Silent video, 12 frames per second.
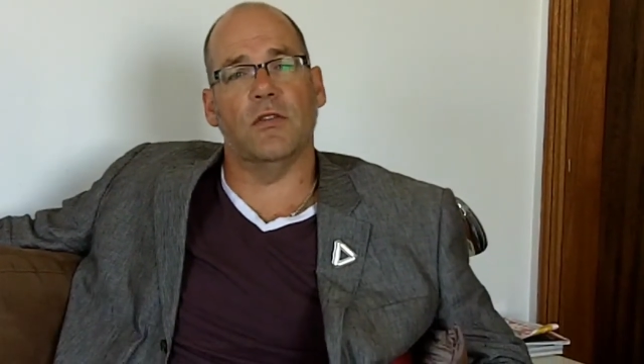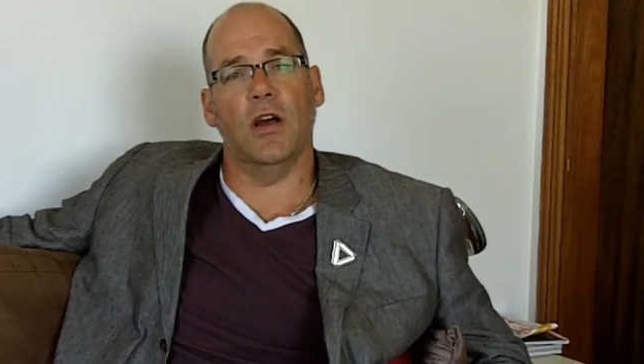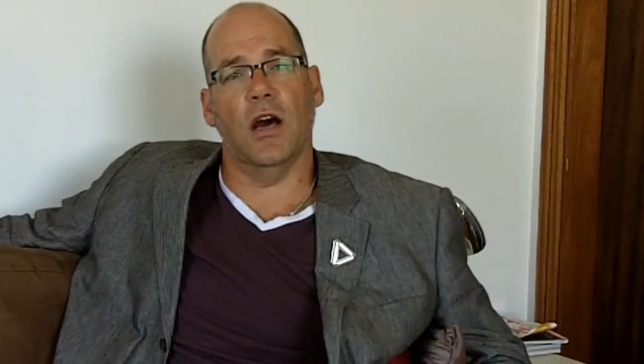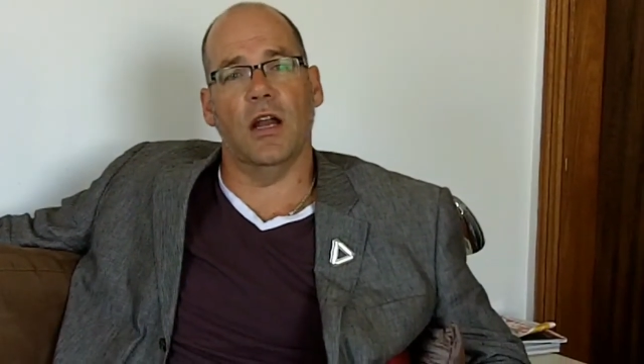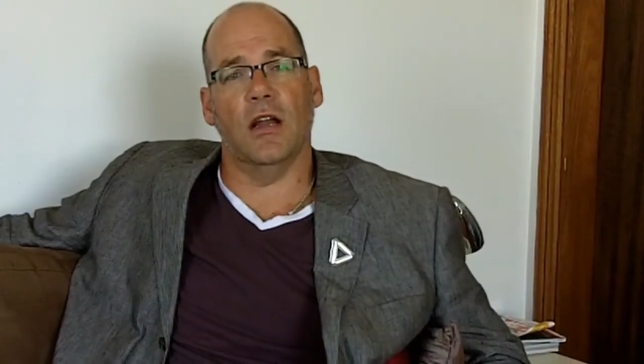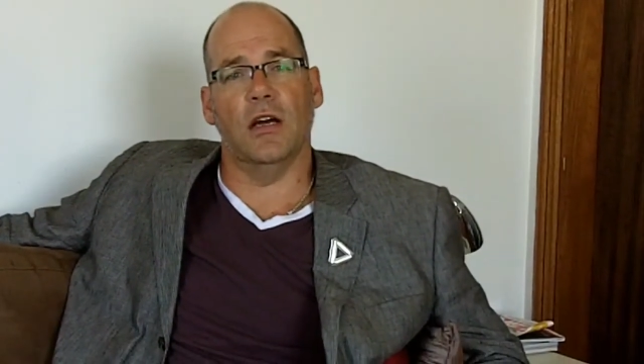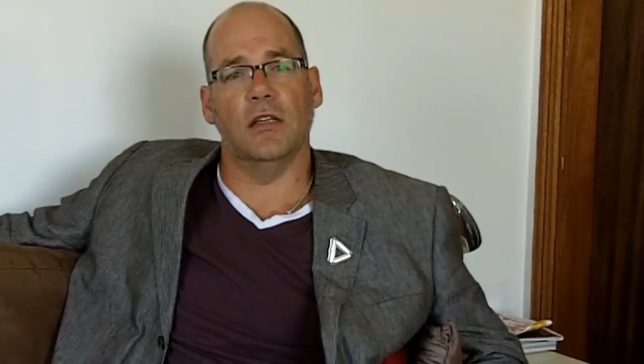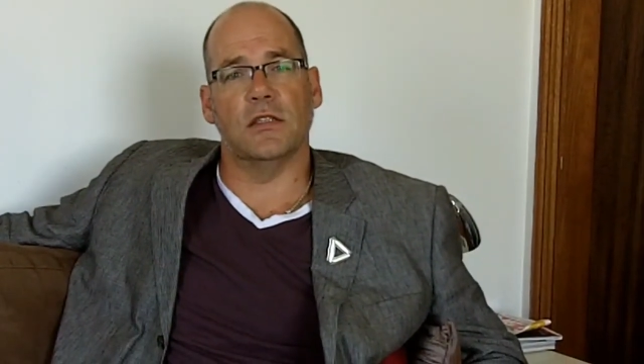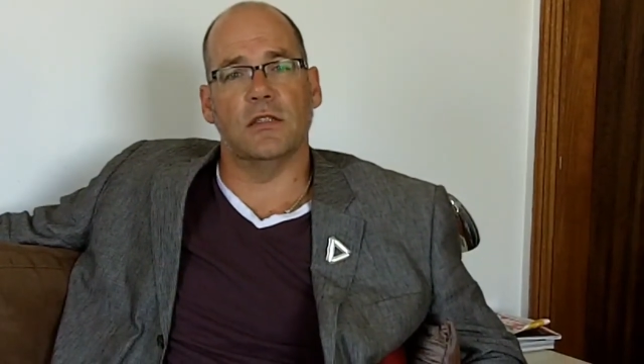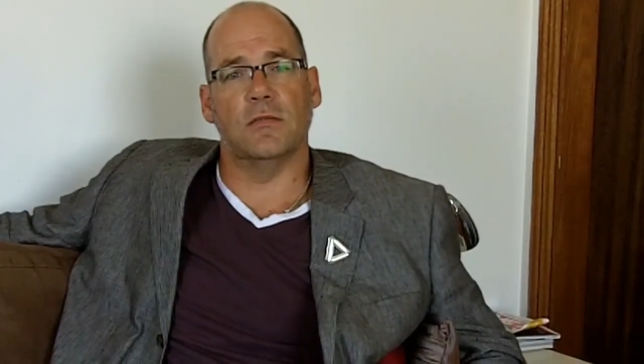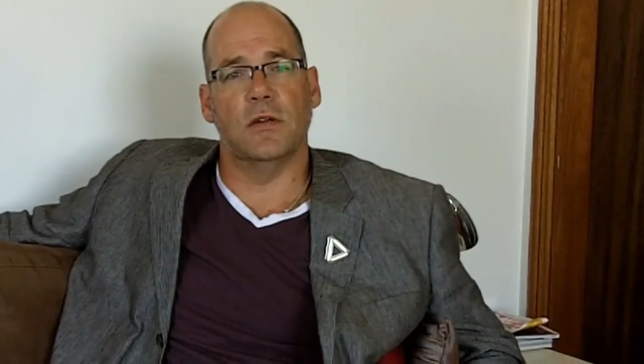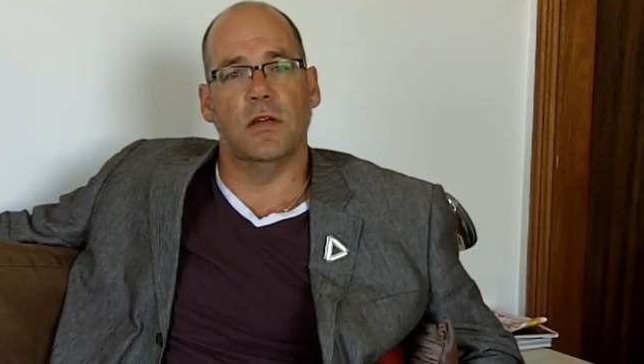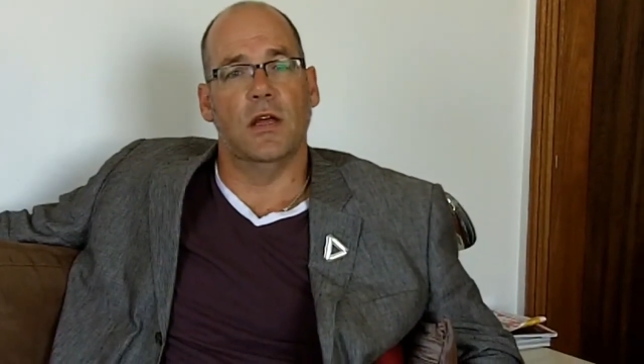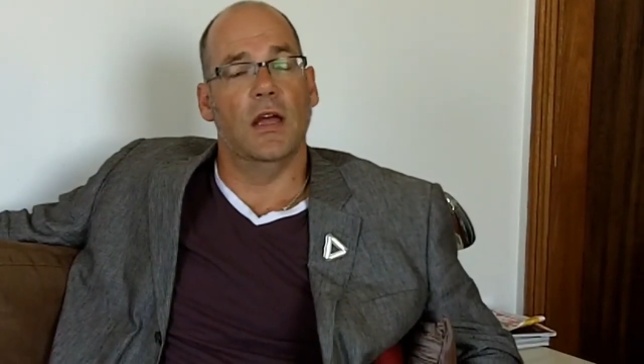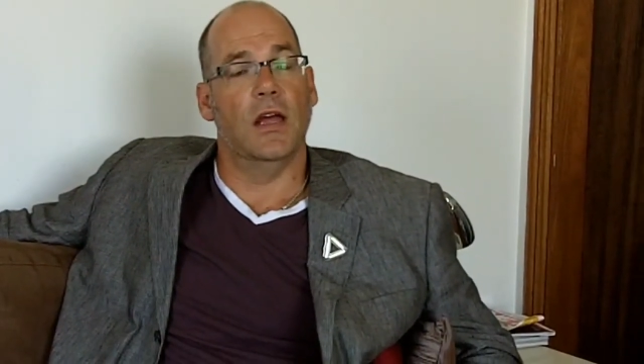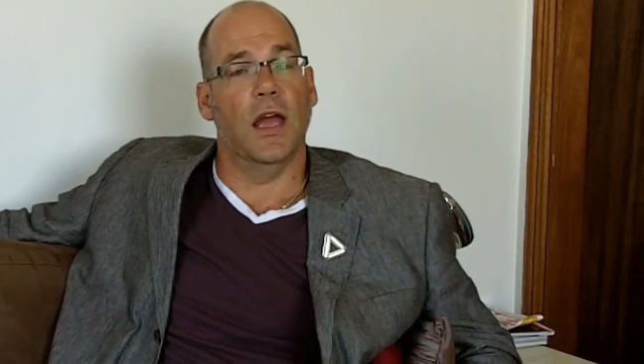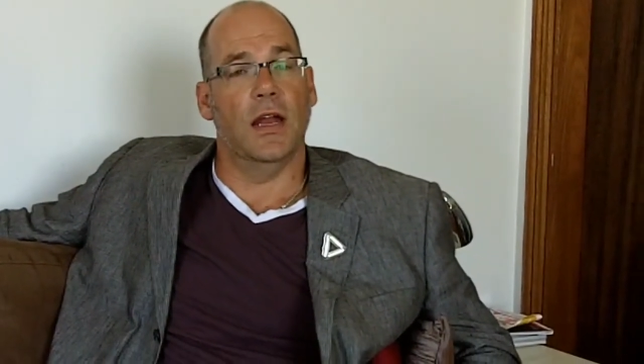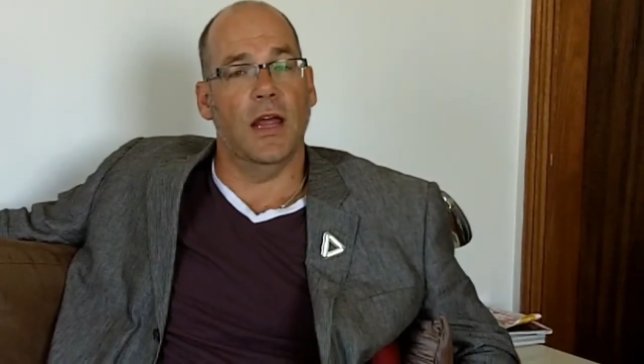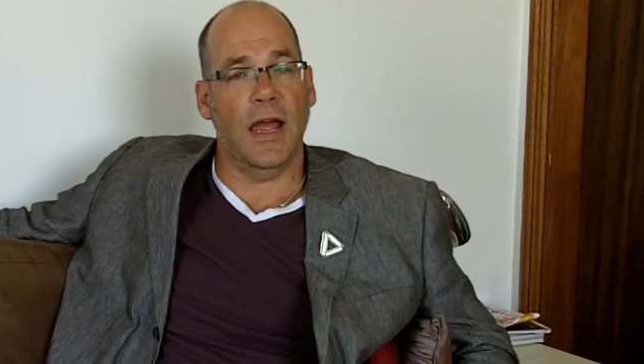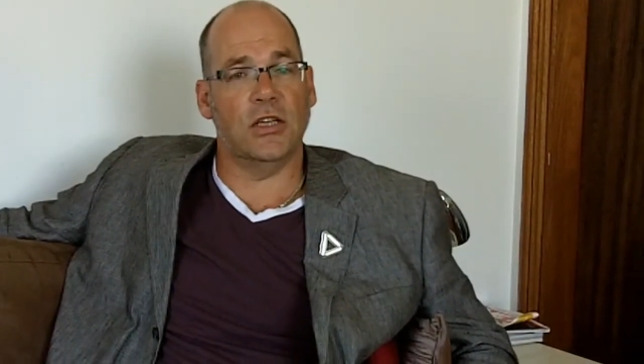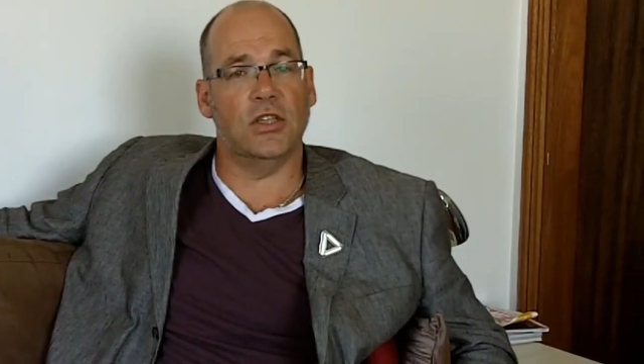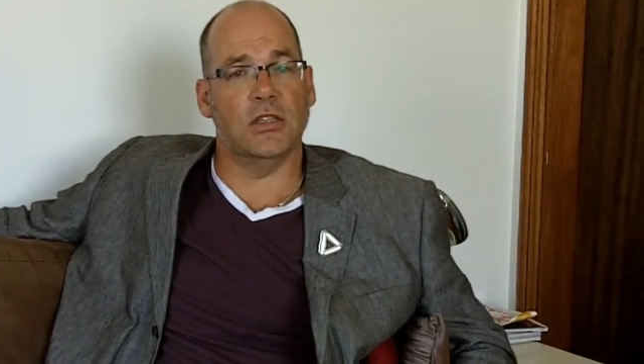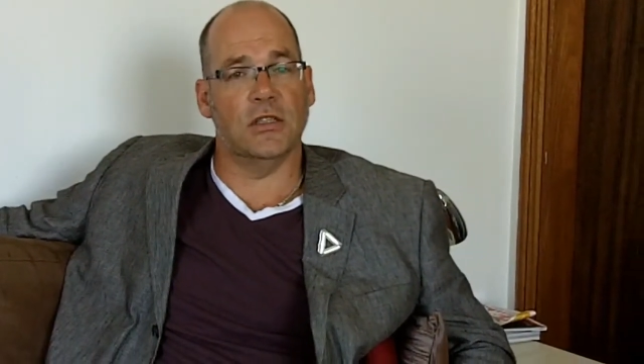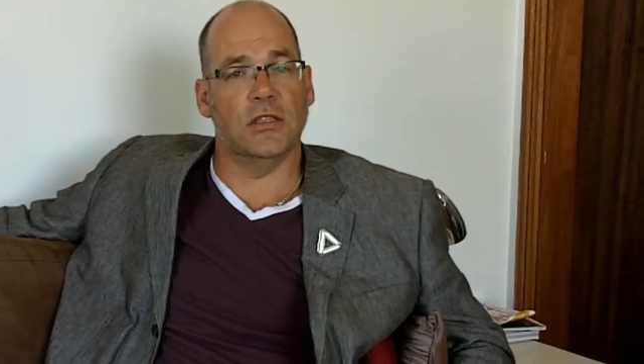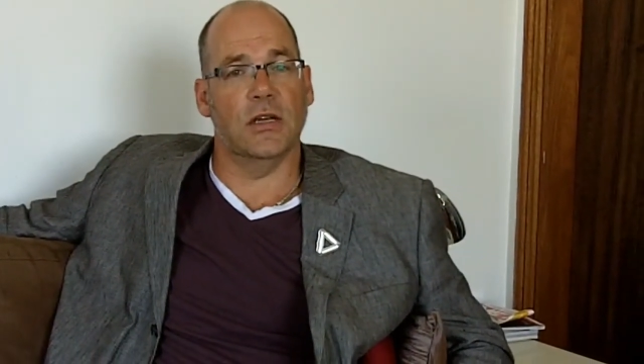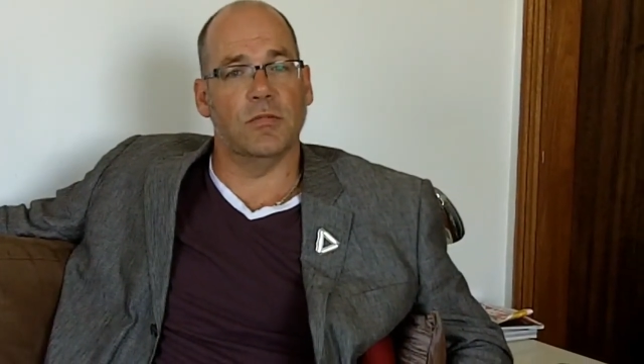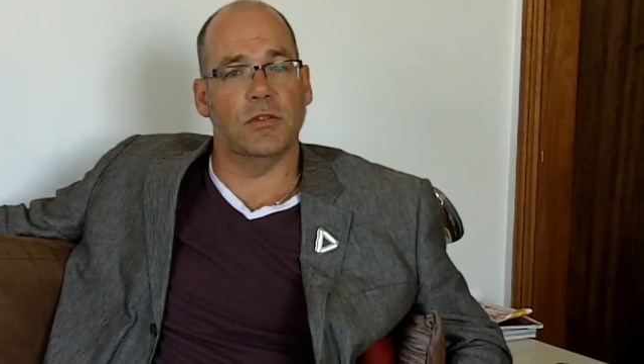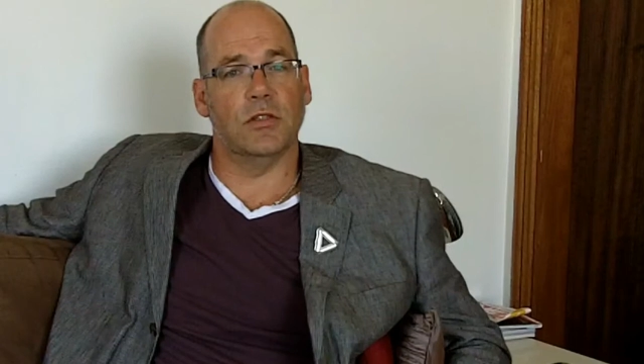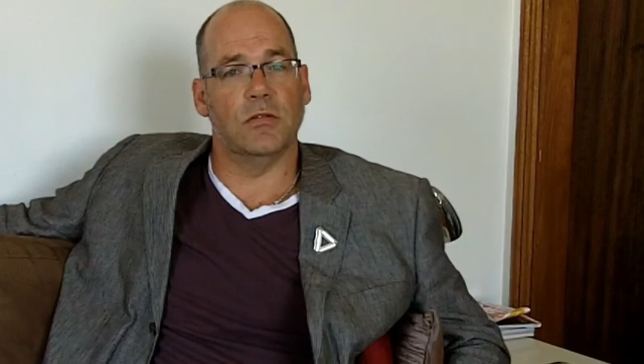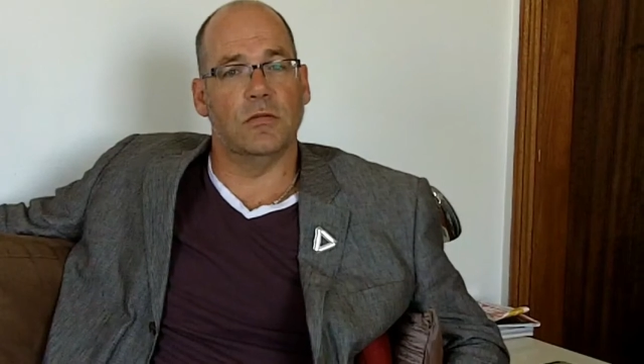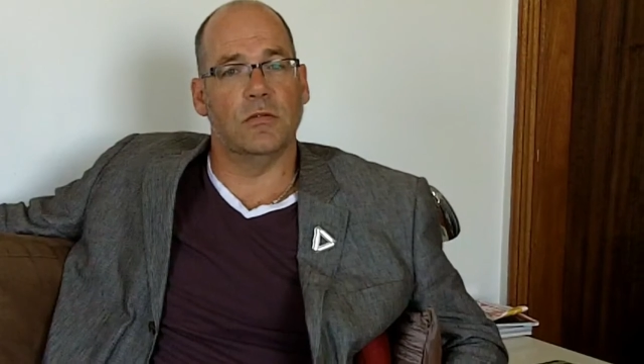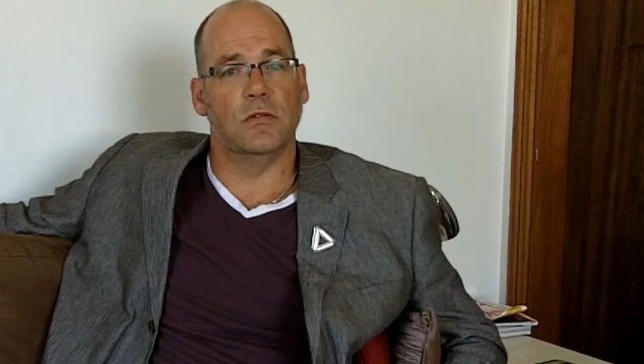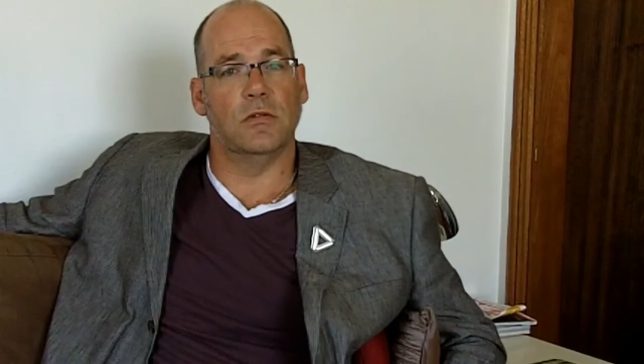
of guidelines and action steps